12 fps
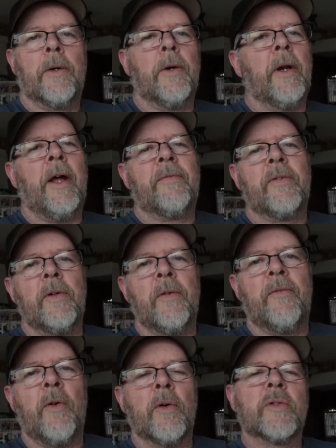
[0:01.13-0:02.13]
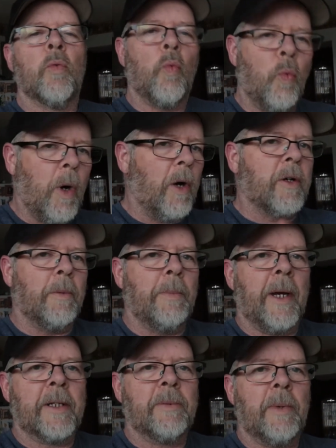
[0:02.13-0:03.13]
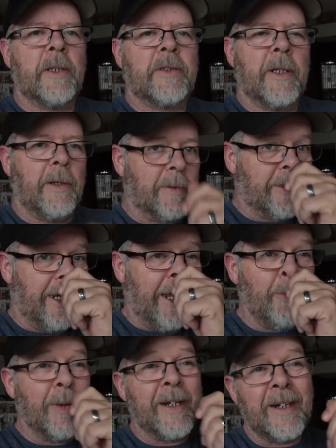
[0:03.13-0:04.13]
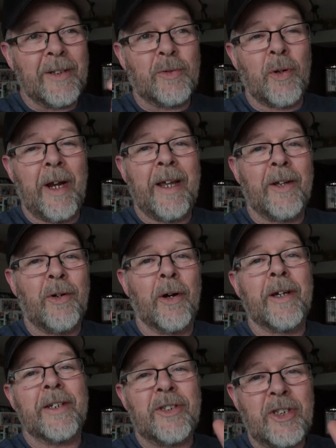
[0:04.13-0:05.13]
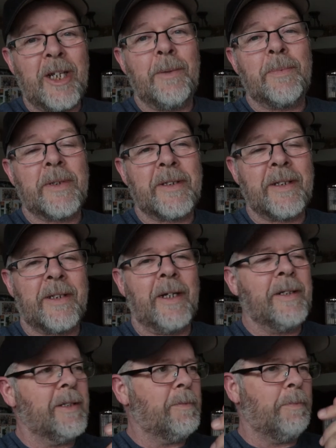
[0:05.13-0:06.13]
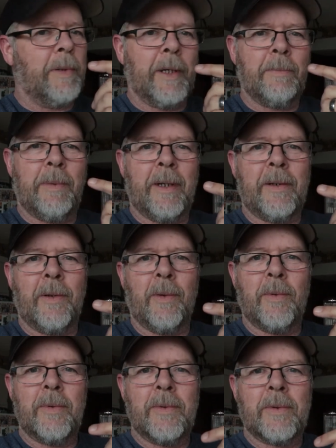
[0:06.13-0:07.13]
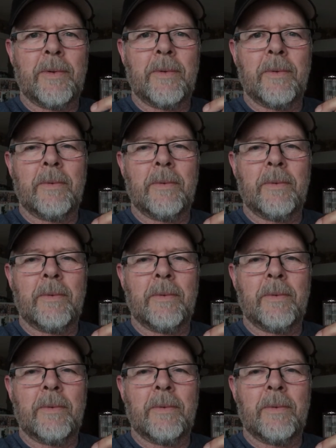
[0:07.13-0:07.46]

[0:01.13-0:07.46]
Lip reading: Good afternoon, folks. Welcome back to my channel. Today we're gonna try and cook a cheap. Did I just pick my nose?